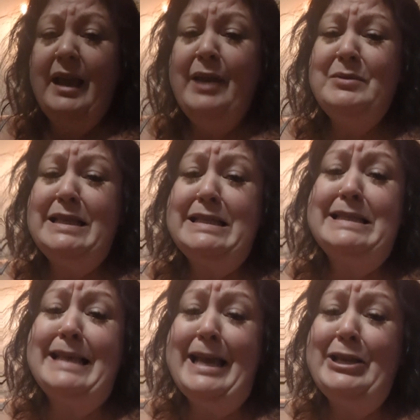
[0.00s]
And it was his
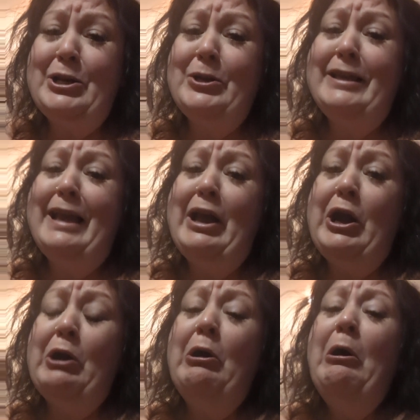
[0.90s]
senior
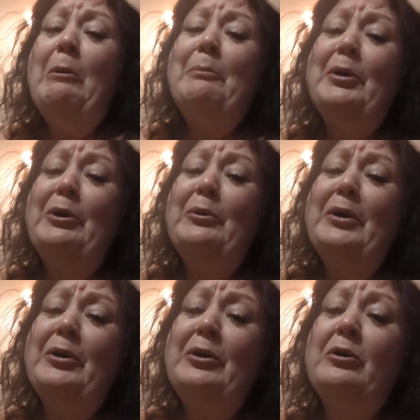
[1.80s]
year. Boo
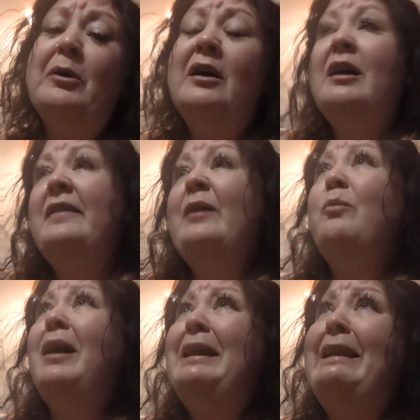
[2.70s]
hoo. And they
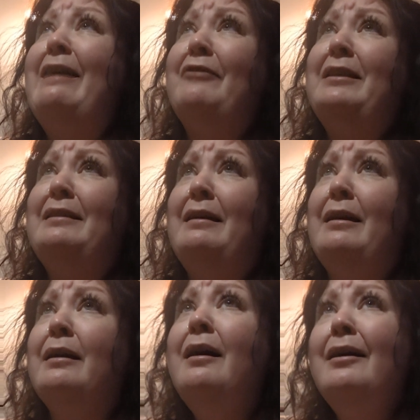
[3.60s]
won and
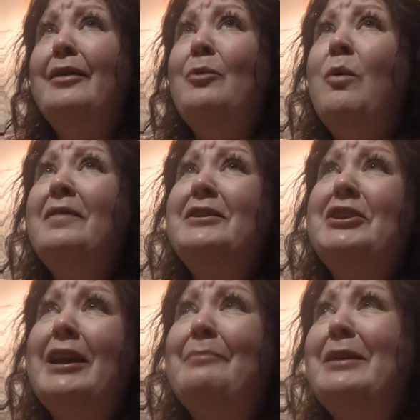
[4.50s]
everything. They won the
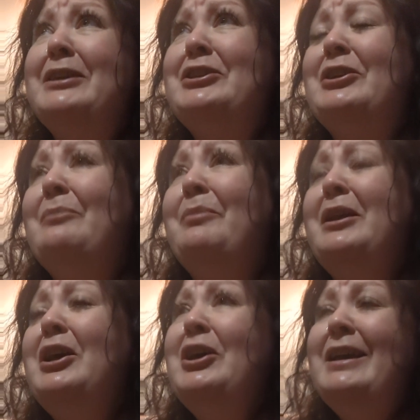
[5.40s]
championship,
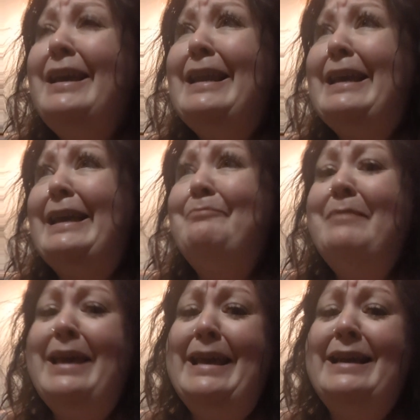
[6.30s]
but he didn't get
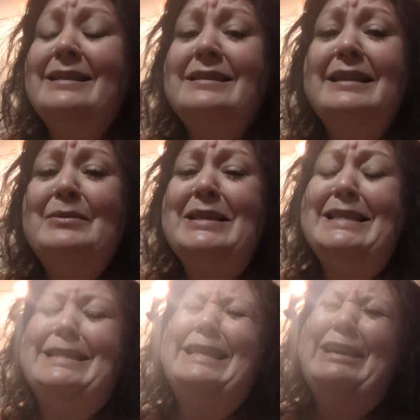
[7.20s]
minutes. And it was
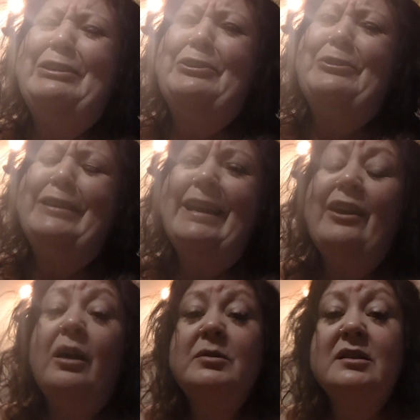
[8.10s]
his senior
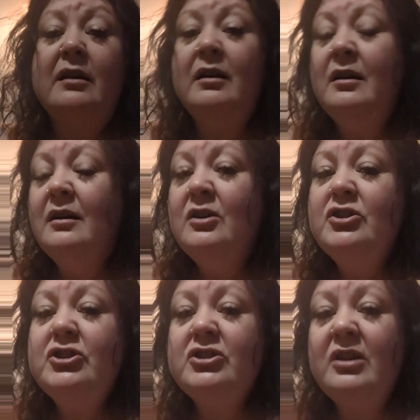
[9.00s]
year. I'm just like,
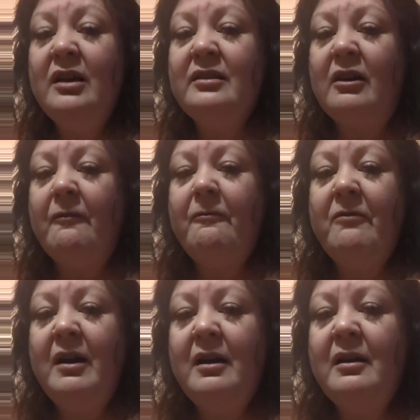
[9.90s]
shut the
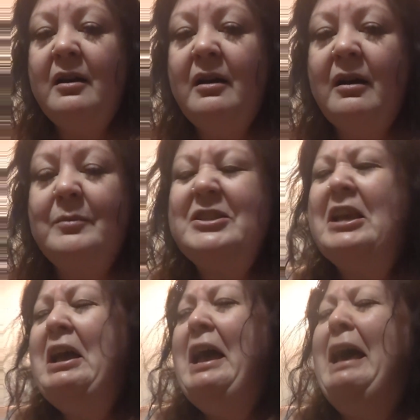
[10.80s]
fuck up. She's,
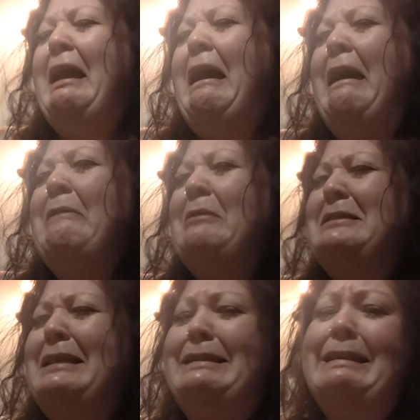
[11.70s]
and I was
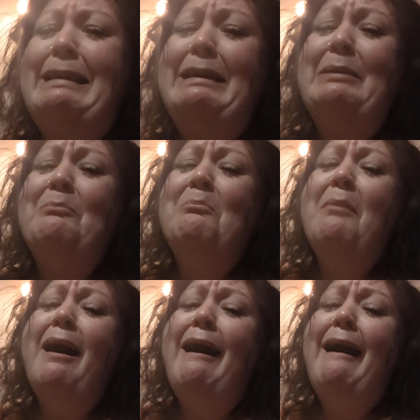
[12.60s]
the team
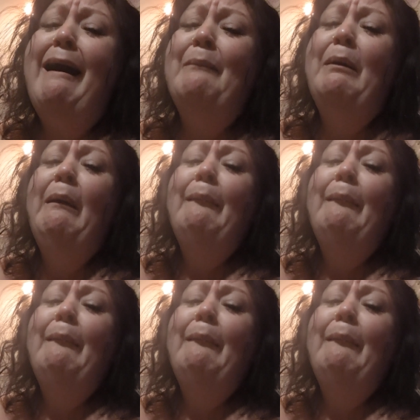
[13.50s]
mom.